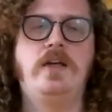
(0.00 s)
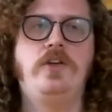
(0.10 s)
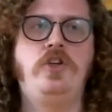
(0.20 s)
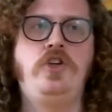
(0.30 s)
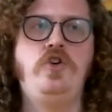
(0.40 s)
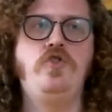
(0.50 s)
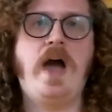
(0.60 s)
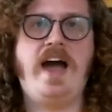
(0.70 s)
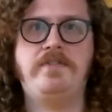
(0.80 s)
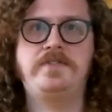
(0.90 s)
you
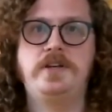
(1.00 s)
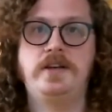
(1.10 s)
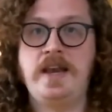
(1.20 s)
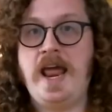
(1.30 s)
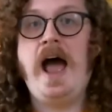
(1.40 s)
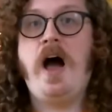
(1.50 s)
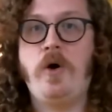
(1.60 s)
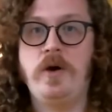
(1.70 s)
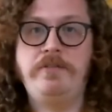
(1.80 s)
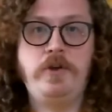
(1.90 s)
have to
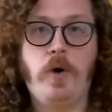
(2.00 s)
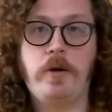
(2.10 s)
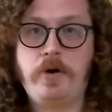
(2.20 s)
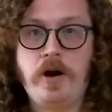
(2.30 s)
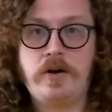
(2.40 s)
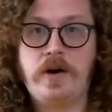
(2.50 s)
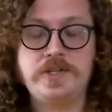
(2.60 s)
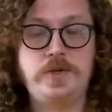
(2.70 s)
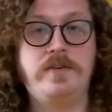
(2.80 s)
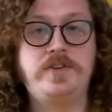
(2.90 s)
now, if you want
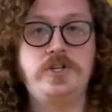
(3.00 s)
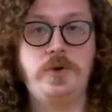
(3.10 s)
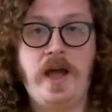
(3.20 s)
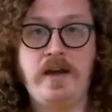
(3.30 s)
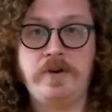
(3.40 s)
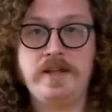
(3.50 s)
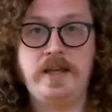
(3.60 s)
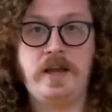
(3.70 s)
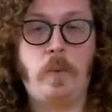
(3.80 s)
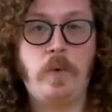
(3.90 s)
progress, you have to do
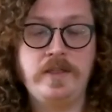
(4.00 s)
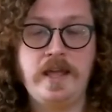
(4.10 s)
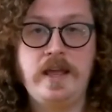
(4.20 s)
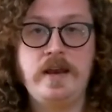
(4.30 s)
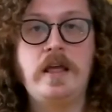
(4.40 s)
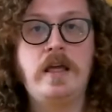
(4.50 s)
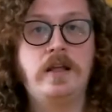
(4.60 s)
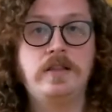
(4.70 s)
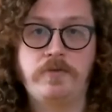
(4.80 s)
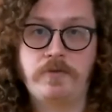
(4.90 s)
everything within
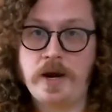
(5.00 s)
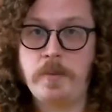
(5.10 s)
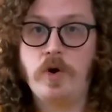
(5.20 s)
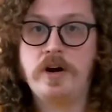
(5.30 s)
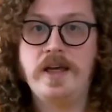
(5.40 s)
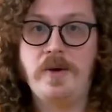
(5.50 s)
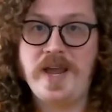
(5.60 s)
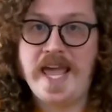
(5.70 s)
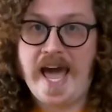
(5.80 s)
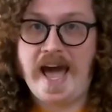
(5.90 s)
the framework that
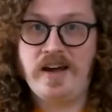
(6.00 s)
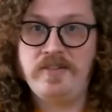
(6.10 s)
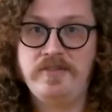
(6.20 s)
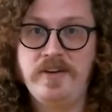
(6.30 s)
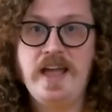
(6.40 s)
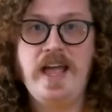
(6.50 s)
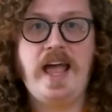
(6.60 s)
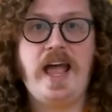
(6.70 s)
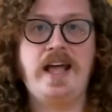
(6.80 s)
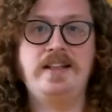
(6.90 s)
we have.
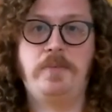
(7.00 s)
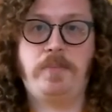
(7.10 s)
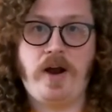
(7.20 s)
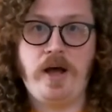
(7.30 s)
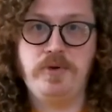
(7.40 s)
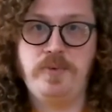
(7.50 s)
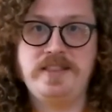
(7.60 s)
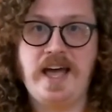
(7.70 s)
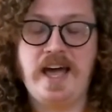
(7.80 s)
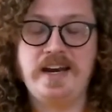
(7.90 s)
And the problem with
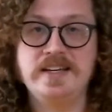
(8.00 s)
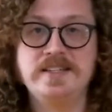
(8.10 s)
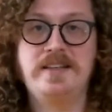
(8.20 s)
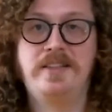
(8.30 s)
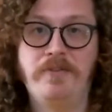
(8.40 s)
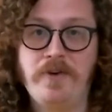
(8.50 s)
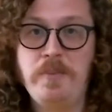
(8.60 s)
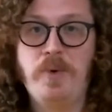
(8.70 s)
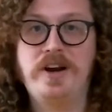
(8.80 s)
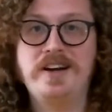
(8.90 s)
that is the
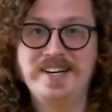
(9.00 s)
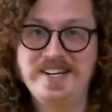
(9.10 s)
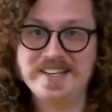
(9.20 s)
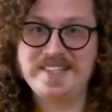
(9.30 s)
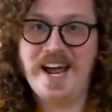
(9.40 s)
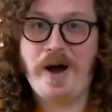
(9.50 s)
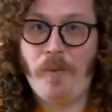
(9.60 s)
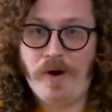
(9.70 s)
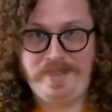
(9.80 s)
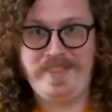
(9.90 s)
framework does not
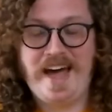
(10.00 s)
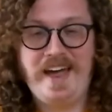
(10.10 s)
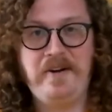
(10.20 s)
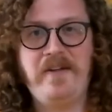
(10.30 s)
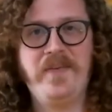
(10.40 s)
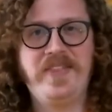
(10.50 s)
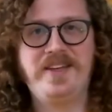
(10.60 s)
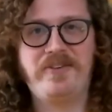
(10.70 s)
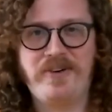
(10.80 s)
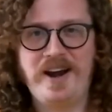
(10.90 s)
want that.
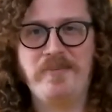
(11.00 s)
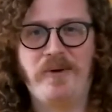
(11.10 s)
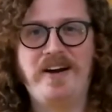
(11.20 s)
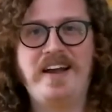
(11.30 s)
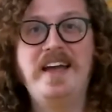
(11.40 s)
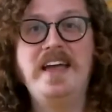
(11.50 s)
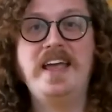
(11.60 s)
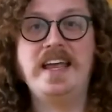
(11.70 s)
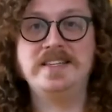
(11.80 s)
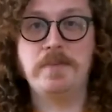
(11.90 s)
The framework
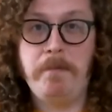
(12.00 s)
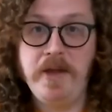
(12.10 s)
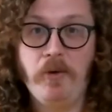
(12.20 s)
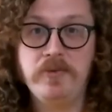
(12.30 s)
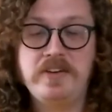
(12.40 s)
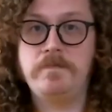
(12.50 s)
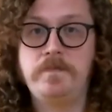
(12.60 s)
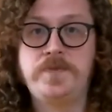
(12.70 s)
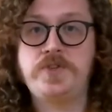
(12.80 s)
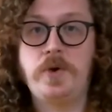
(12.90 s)
is built
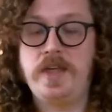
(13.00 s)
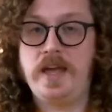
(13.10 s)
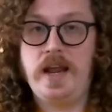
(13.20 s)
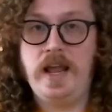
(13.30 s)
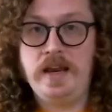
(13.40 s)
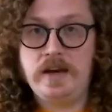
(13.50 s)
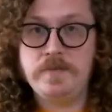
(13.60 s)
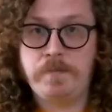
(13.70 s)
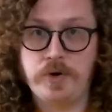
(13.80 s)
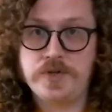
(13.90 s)
so that it
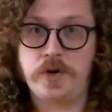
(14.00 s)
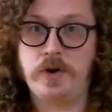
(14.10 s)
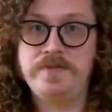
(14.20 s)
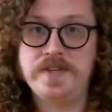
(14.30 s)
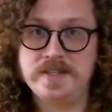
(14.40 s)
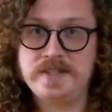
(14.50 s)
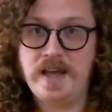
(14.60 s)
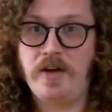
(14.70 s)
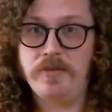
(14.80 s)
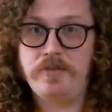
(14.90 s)
preserves itself.